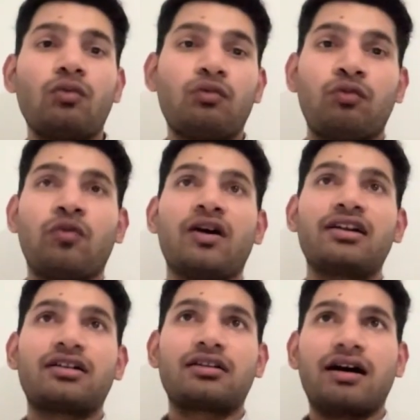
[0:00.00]

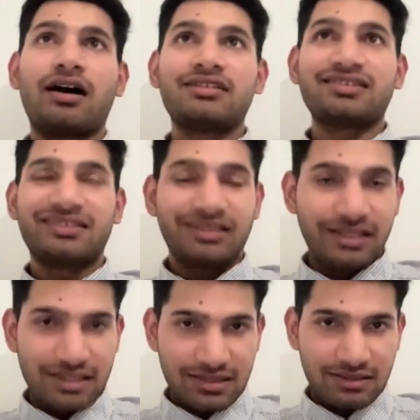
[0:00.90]
what are the
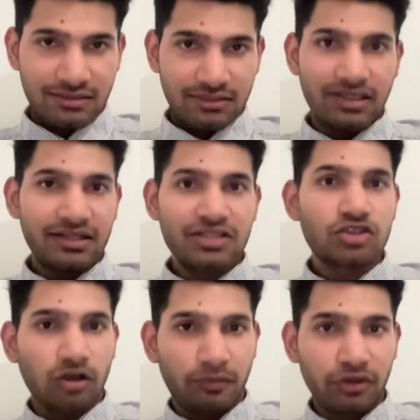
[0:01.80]
things that is
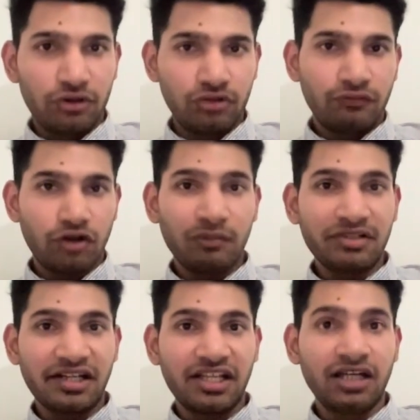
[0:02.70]
stopping you from
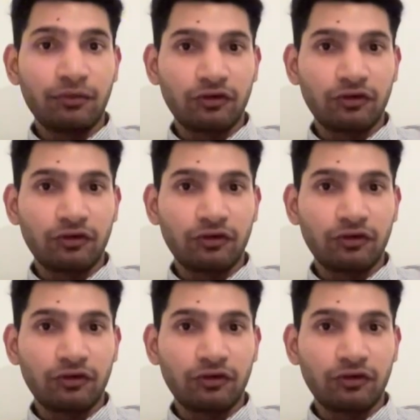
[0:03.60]
creating a